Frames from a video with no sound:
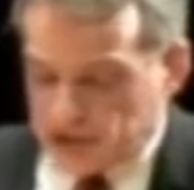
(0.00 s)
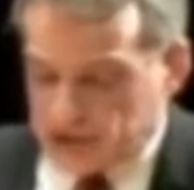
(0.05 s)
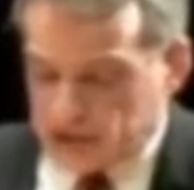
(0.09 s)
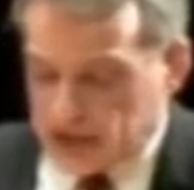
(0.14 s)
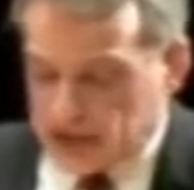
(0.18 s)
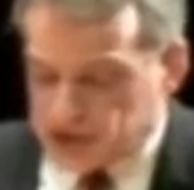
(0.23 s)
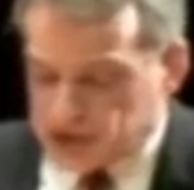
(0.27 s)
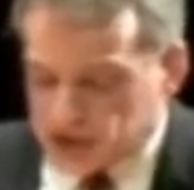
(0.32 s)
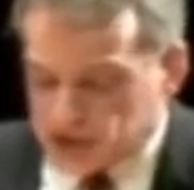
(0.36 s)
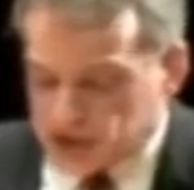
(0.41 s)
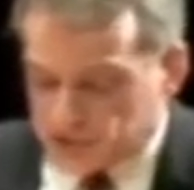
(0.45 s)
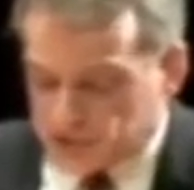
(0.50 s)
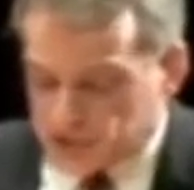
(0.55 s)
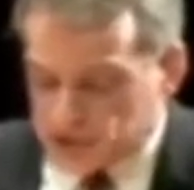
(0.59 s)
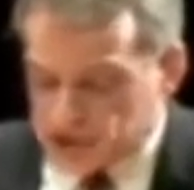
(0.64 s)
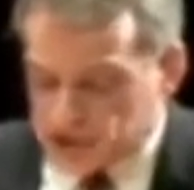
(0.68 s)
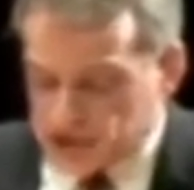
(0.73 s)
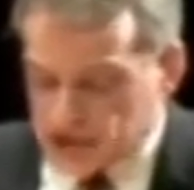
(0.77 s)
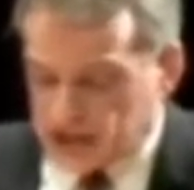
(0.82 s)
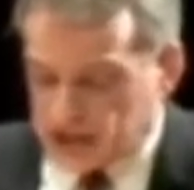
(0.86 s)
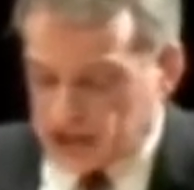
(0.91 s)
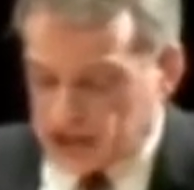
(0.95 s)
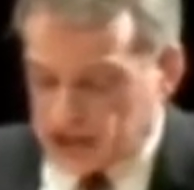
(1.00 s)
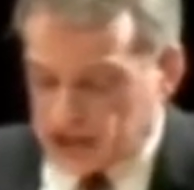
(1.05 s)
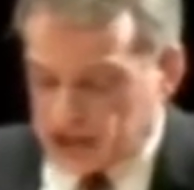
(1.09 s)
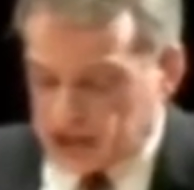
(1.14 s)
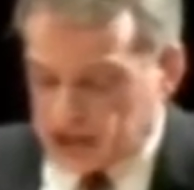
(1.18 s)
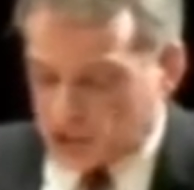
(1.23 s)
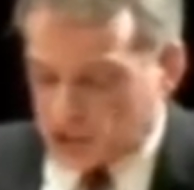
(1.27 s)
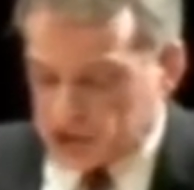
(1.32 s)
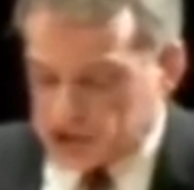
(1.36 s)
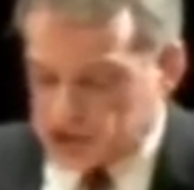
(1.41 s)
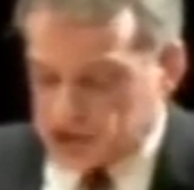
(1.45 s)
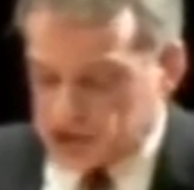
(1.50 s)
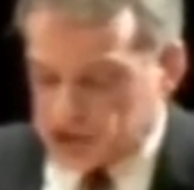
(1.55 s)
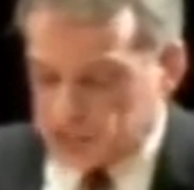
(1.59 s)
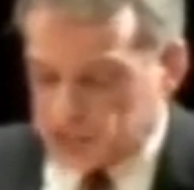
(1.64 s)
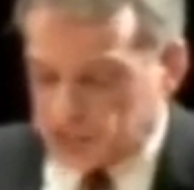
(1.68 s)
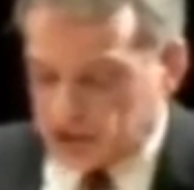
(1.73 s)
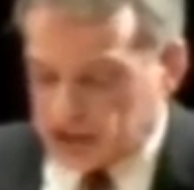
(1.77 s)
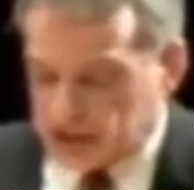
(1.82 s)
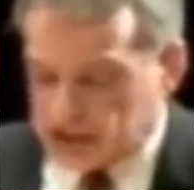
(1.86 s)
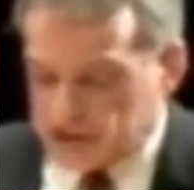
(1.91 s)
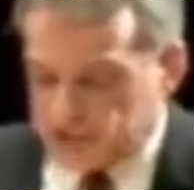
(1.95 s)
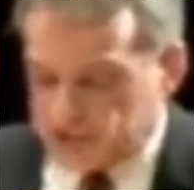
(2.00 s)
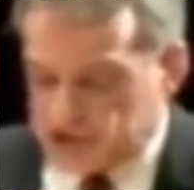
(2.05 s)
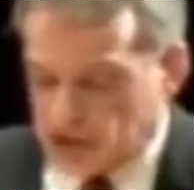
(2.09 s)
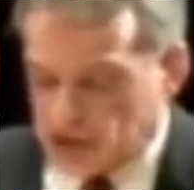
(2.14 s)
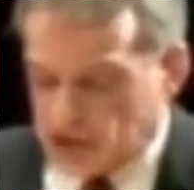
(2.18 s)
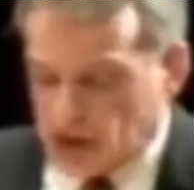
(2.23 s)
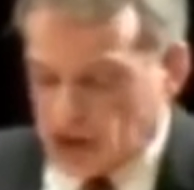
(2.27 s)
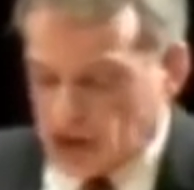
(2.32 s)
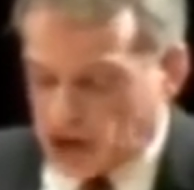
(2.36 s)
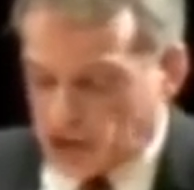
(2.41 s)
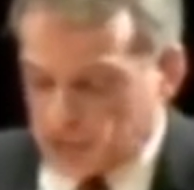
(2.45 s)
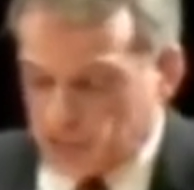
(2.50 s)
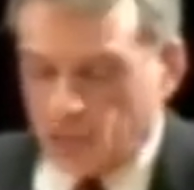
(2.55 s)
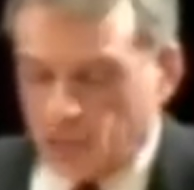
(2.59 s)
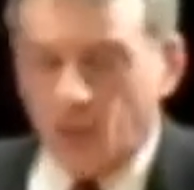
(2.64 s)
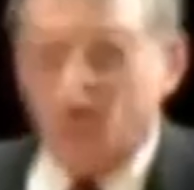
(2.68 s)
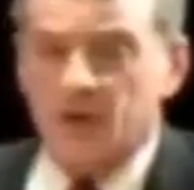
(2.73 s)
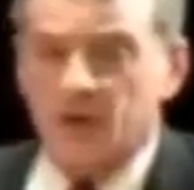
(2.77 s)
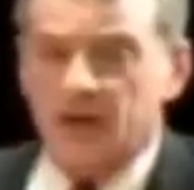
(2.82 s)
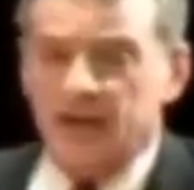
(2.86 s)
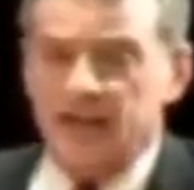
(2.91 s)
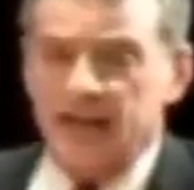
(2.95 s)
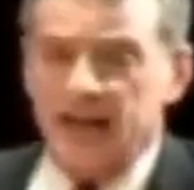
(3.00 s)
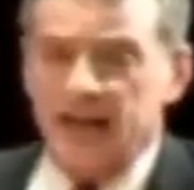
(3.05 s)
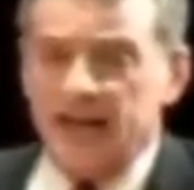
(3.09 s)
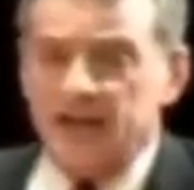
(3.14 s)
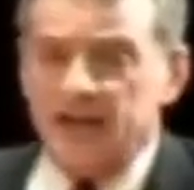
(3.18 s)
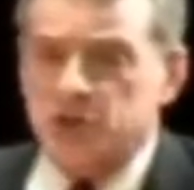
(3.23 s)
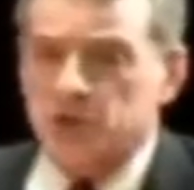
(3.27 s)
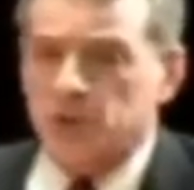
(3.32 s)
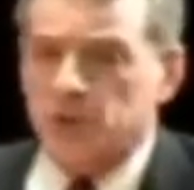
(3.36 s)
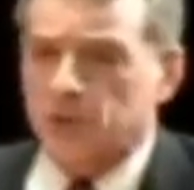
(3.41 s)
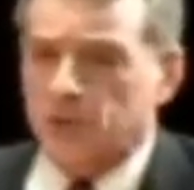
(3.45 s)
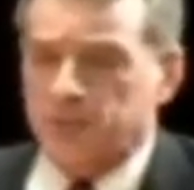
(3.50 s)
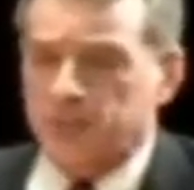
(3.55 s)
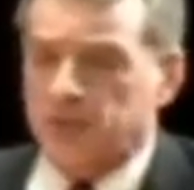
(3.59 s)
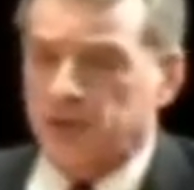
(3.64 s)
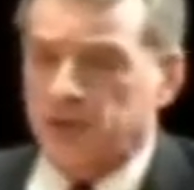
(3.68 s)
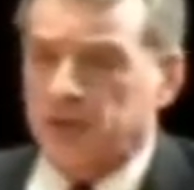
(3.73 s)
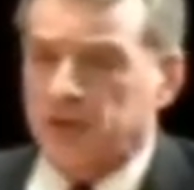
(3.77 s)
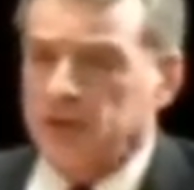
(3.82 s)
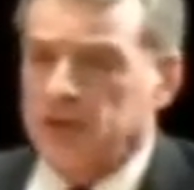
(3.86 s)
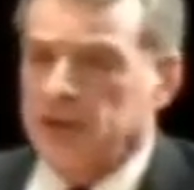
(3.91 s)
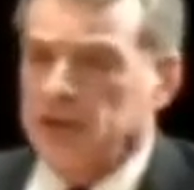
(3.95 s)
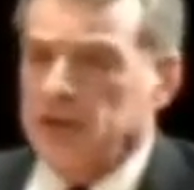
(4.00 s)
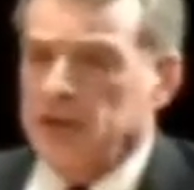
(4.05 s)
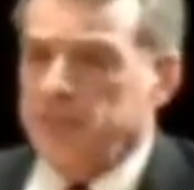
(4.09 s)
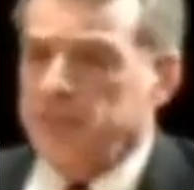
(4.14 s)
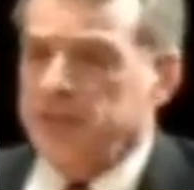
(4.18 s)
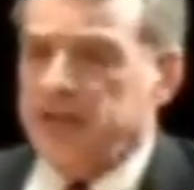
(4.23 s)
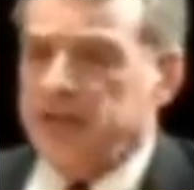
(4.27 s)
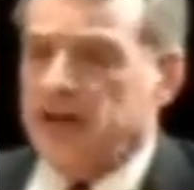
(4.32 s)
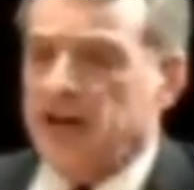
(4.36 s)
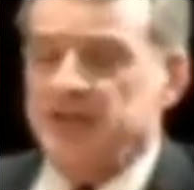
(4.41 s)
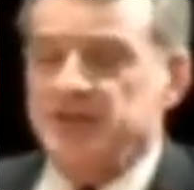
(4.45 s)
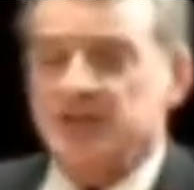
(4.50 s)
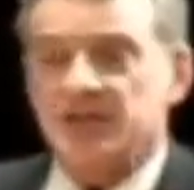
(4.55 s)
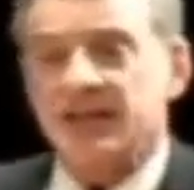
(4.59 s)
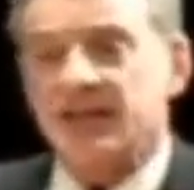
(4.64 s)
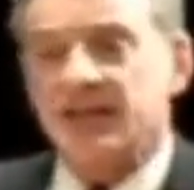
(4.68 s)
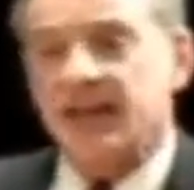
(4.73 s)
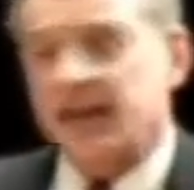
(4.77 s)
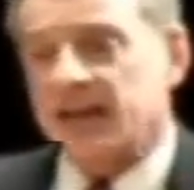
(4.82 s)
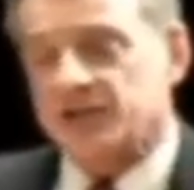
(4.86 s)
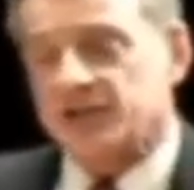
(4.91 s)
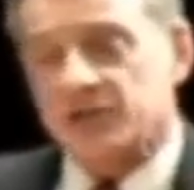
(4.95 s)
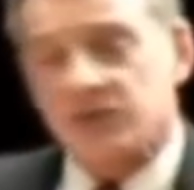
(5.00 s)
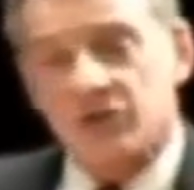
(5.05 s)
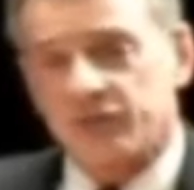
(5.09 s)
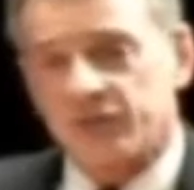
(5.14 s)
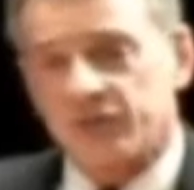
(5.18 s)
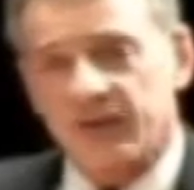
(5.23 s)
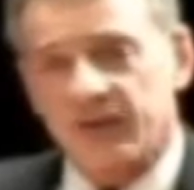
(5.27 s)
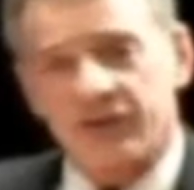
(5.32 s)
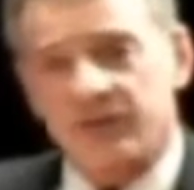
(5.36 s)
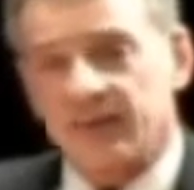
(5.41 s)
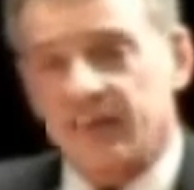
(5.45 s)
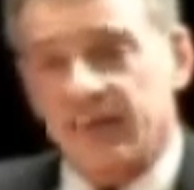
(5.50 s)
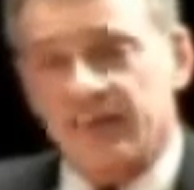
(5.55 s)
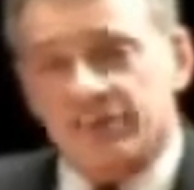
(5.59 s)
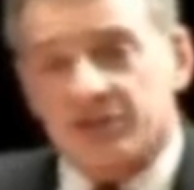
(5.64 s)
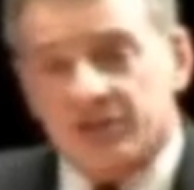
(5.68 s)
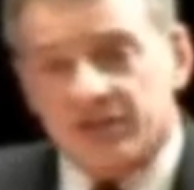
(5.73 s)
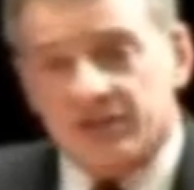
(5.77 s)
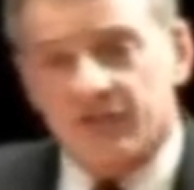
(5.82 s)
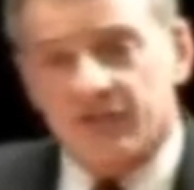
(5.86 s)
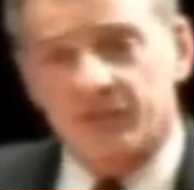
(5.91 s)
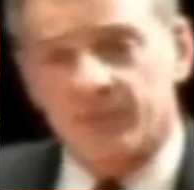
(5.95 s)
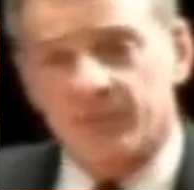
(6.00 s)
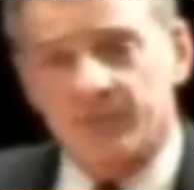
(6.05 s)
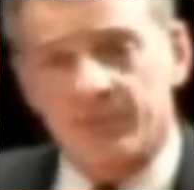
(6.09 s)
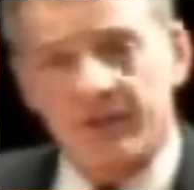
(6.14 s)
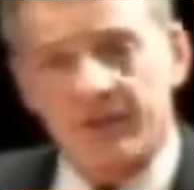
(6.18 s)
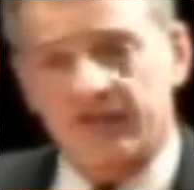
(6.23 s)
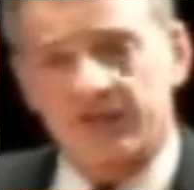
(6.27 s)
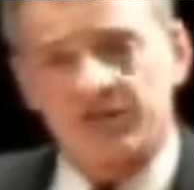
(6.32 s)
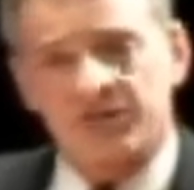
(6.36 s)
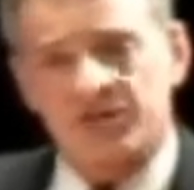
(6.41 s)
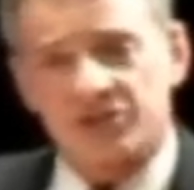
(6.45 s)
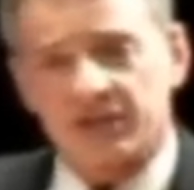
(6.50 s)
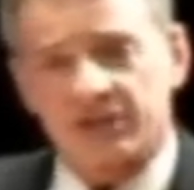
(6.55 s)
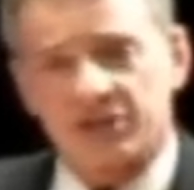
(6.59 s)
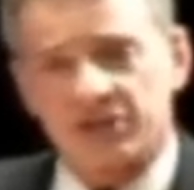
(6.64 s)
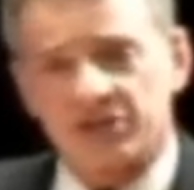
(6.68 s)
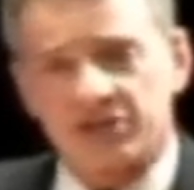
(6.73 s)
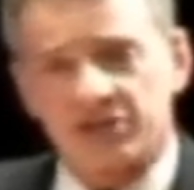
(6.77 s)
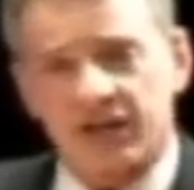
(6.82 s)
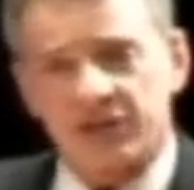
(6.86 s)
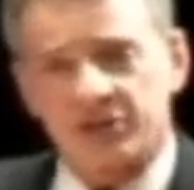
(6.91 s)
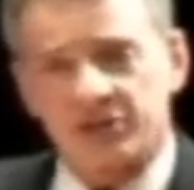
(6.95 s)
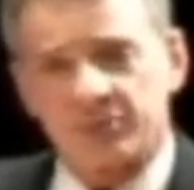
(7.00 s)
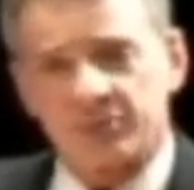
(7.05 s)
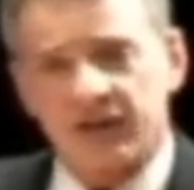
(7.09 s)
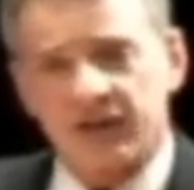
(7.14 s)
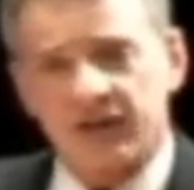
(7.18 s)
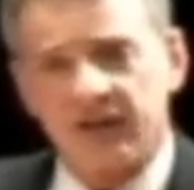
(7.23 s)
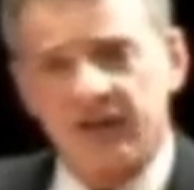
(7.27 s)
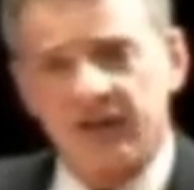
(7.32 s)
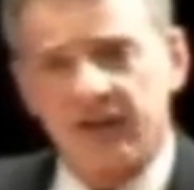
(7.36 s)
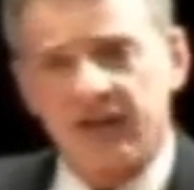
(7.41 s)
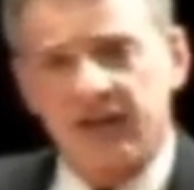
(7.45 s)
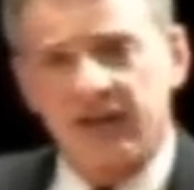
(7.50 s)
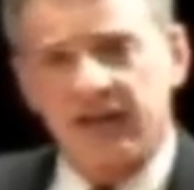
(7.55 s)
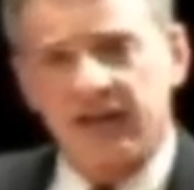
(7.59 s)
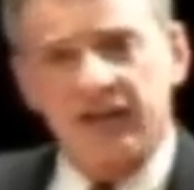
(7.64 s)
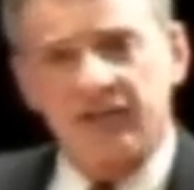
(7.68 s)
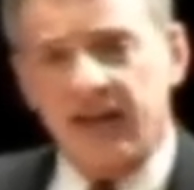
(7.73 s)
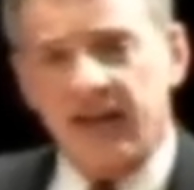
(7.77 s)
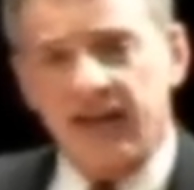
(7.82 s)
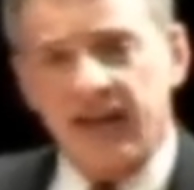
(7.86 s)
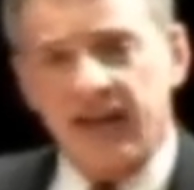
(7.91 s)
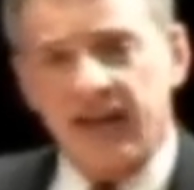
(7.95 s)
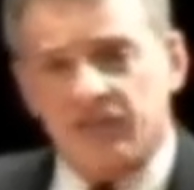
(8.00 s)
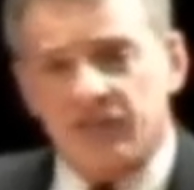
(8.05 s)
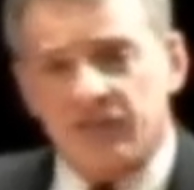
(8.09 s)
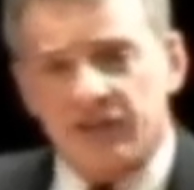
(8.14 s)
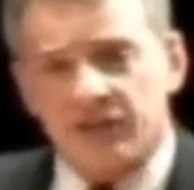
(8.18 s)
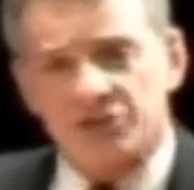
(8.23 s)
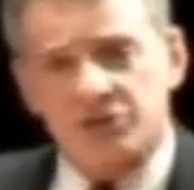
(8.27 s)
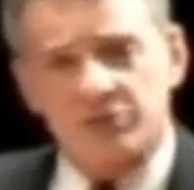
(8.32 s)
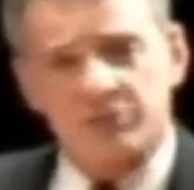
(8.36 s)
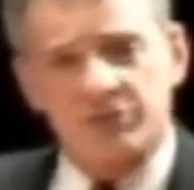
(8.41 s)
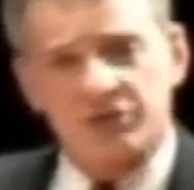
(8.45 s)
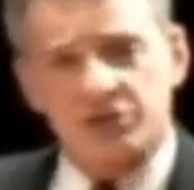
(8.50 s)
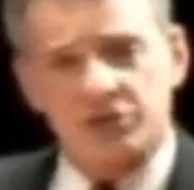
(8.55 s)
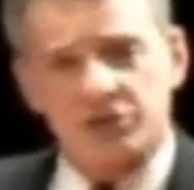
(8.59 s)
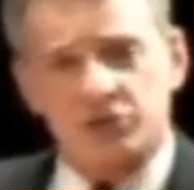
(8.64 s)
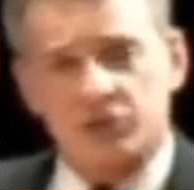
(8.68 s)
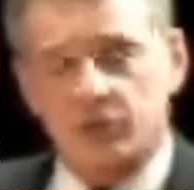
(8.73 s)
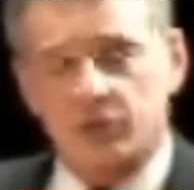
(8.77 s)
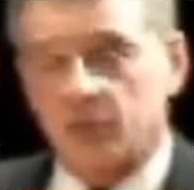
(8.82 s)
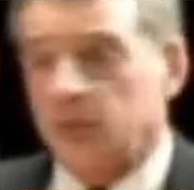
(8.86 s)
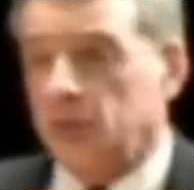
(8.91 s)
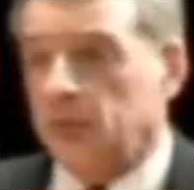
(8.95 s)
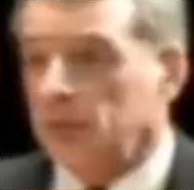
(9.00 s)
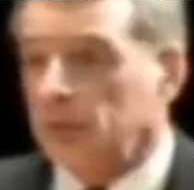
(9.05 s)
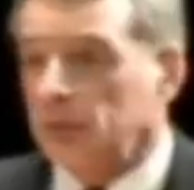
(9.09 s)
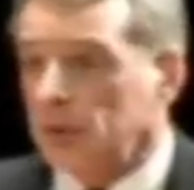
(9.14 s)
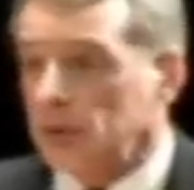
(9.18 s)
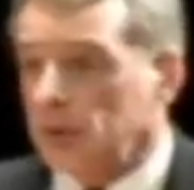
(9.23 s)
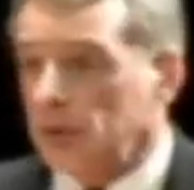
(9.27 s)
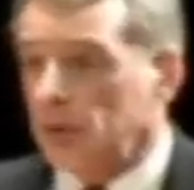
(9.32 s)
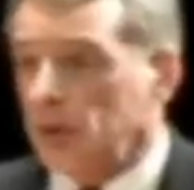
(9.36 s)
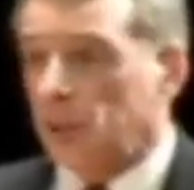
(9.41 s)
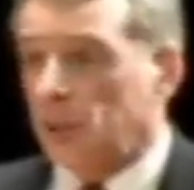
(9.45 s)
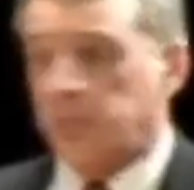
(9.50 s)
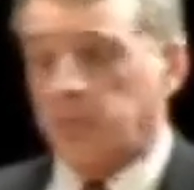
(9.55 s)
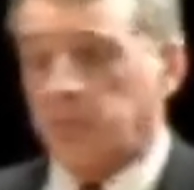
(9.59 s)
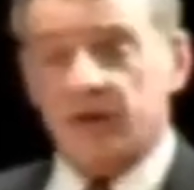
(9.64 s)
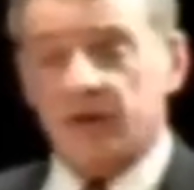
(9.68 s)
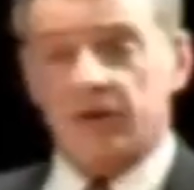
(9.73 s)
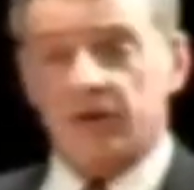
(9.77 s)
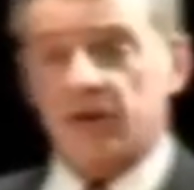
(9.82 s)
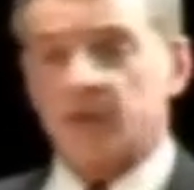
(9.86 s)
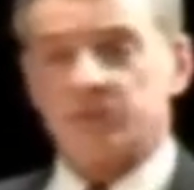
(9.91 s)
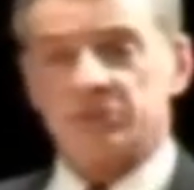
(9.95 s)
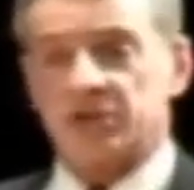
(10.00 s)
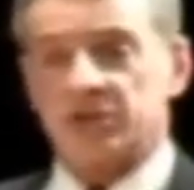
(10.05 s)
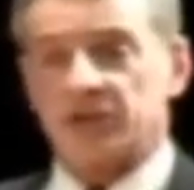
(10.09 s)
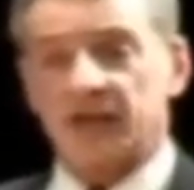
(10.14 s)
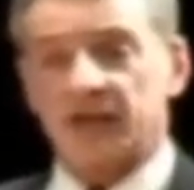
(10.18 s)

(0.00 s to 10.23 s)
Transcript: foundation for saying that Christian beliefs are morally execrable, because he has no foundation for making such a judgment. If atheism is true, what